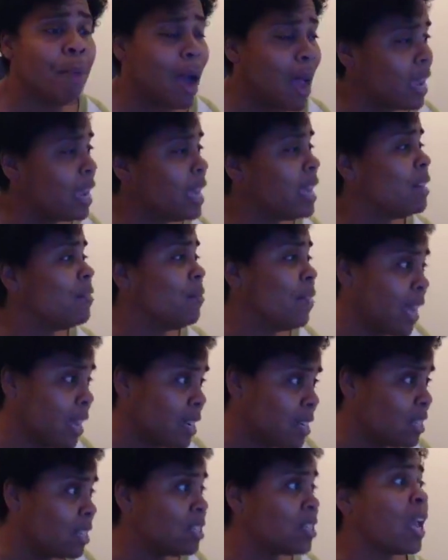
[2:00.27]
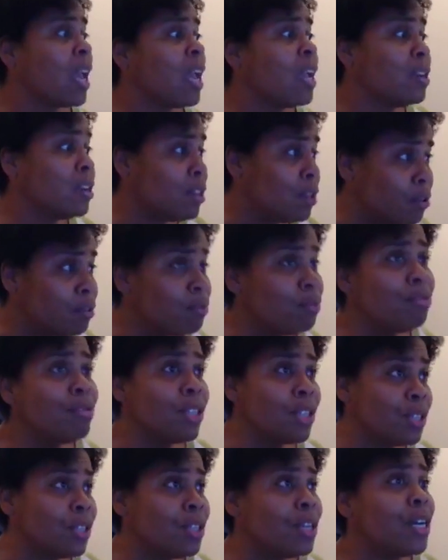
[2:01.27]
my advantage, and you
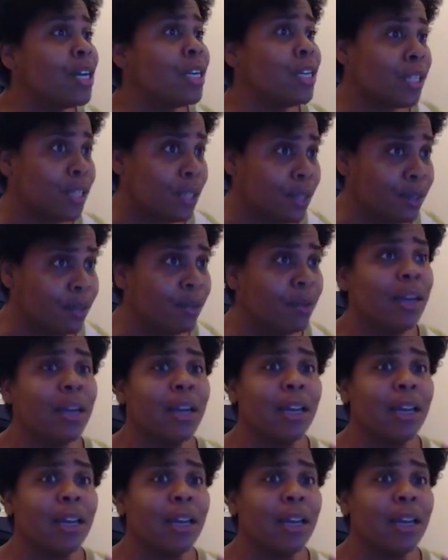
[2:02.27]
should too.